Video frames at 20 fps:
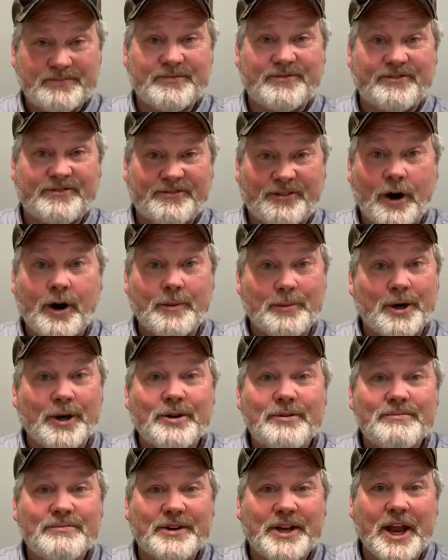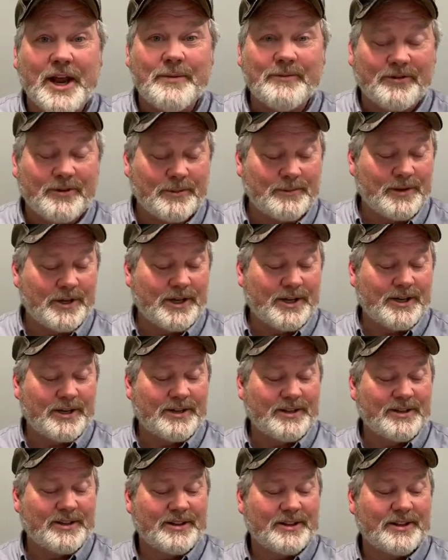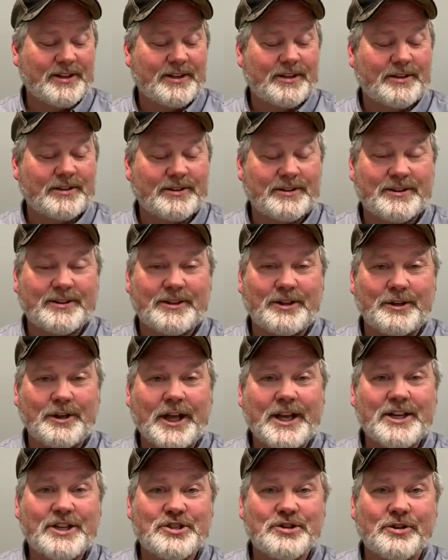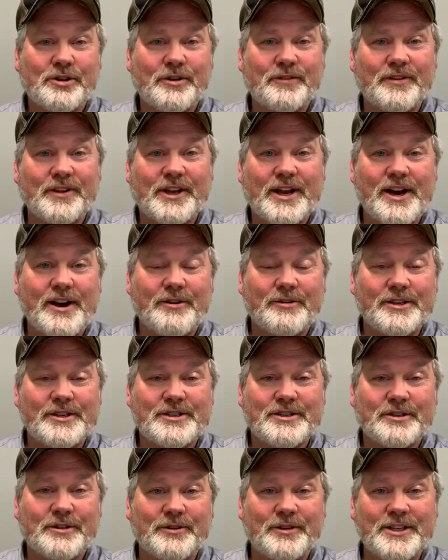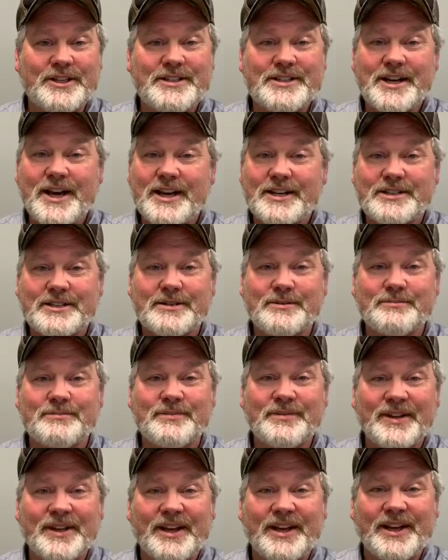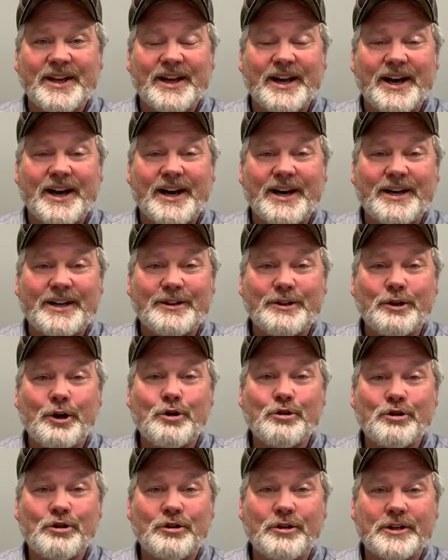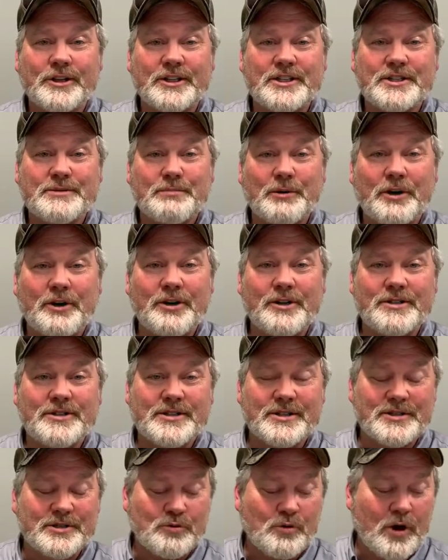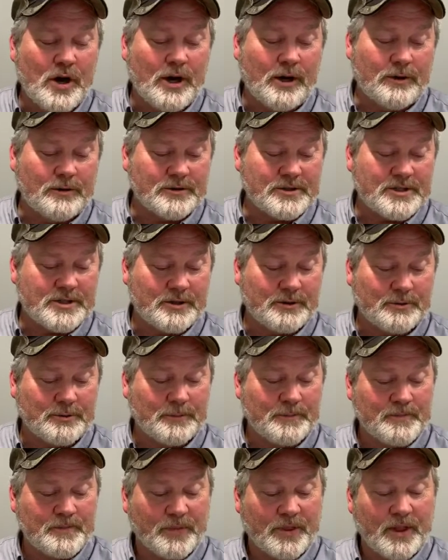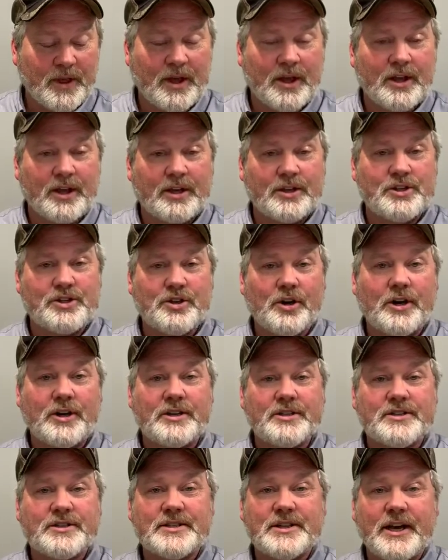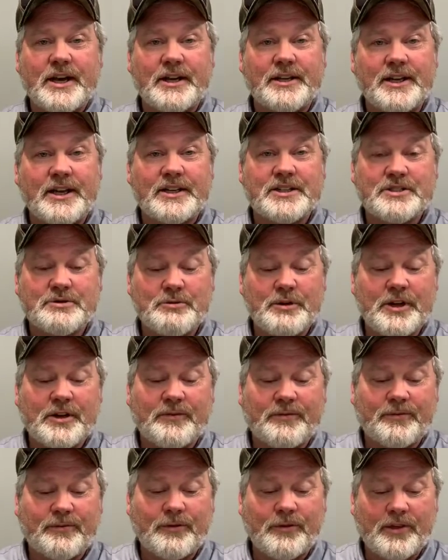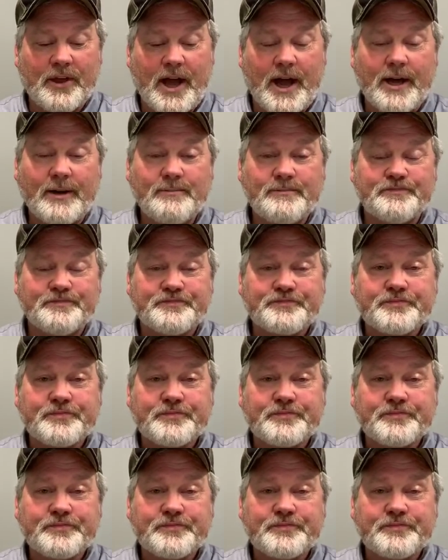farmer, came from the lake shore of the county, so he's got some local experience as well. So join us next week for that.